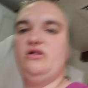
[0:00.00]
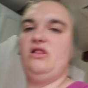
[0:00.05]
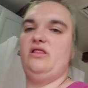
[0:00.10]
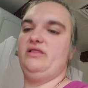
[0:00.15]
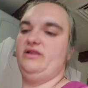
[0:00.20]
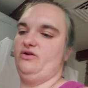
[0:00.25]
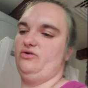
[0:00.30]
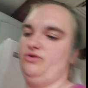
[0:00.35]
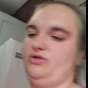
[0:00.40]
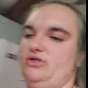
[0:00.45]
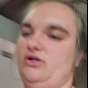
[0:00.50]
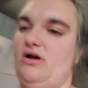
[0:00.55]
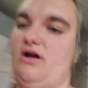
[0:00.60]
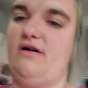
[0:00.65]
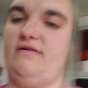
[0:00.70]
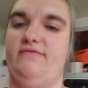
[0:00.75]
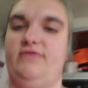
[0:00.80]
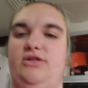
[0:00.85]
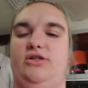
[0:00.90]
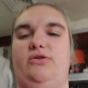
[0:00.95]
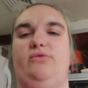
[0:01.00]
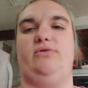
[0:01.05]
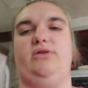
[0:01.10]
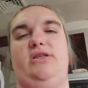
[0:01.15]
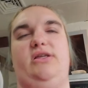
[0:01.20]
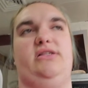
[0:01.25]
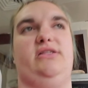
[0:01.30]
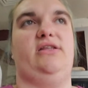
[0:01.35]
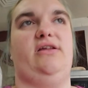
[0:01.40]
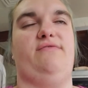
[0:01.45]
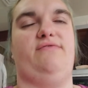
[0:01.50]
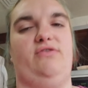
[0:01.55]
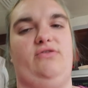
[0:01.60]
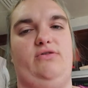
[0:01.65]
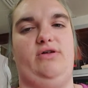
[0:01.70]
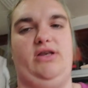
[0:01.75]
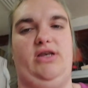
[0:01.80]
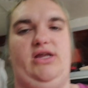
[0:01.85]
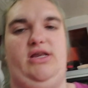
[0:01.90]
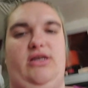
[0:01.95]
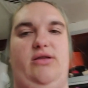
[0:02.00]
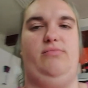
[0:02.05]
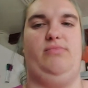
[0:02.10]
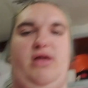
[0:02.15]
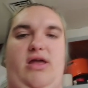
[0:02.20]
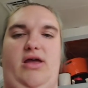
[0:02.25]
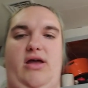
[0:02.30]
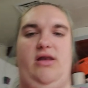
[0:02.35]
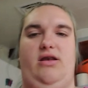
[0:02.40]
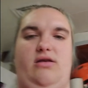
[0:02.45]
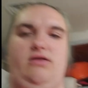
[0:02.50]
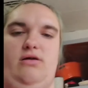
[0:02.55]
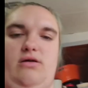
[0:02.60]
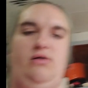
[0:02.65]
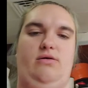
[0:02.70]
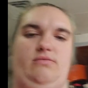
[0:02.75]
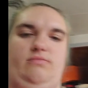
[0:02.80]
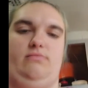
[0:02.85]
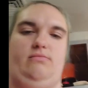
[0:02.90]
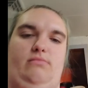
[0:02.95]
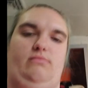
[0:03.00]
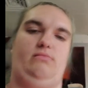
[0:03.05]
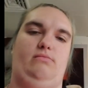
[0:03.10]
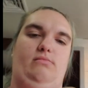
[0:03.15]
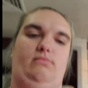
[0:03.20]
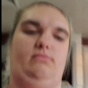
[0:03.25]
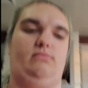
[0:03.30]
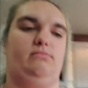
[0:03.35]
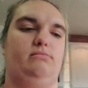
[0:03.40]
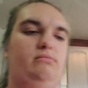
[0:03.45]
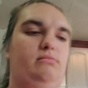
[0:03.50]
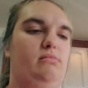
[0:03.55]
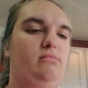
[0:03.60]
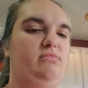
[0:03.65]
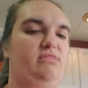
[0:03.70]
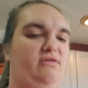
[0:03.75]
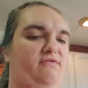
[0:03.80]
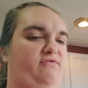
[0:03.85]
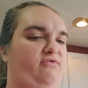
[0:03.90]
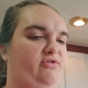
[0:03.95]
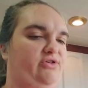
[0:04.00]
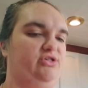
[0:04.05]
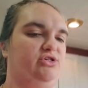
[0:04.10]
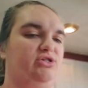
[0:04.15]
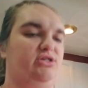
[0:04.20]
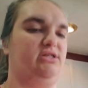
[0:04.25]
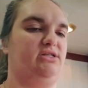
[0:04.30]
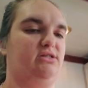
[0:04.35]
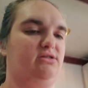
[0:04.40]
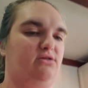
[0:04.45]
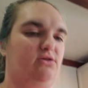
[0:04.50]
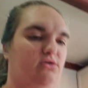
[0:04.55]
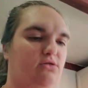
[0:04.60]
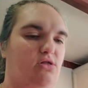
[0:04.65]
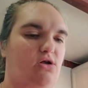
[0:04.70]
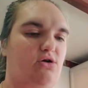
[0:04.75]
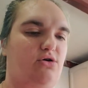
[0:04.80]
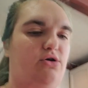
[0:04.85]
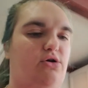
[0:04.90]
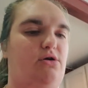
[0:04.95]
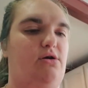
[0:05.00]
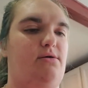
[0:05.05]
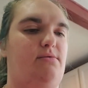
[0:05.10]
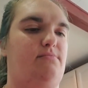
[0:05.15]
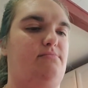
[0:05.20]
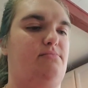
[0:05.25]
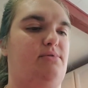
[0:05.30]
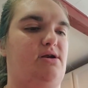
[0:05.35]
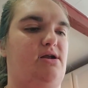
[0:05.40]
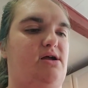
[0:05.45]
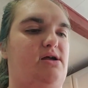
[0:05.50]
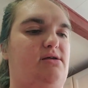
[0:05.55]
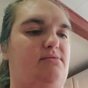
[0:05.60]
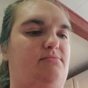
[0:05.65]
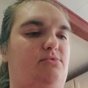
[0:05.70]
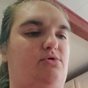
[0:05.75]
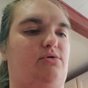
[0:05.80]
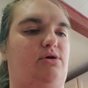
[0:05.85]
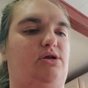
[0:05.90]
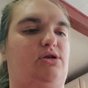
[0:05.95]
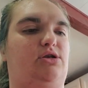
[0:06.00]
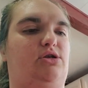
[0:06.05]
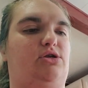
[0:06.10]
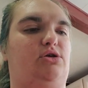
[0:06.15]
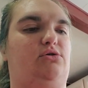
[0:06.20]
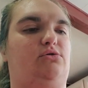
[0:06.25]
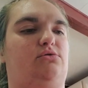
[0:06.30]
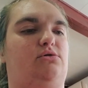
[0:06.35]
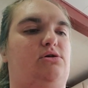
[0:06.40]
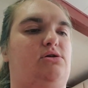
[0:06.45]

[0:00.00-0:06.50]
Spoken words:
a little soft, so it does definitely need to be in the fridge just a little longer. But I am going to